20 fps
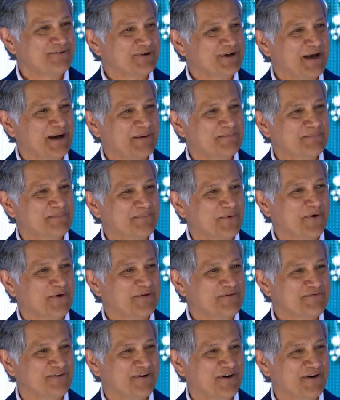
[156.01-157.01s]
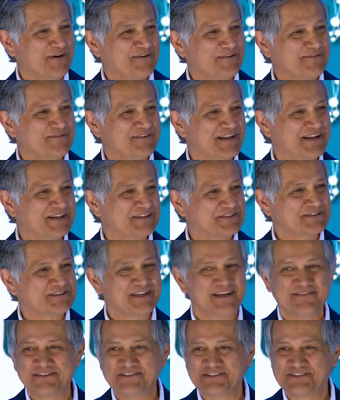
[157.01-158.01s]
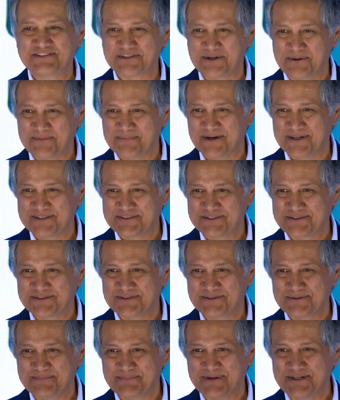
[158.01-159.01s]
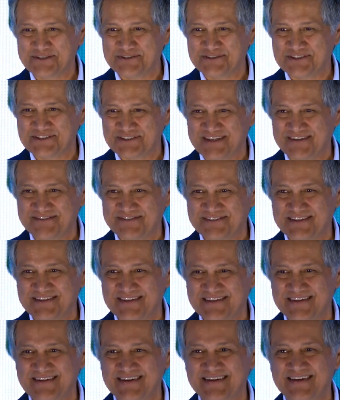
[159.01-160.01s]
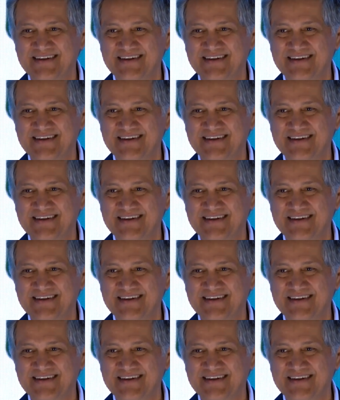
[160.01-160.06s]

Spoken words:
who got more involved and has given so much to patient safety,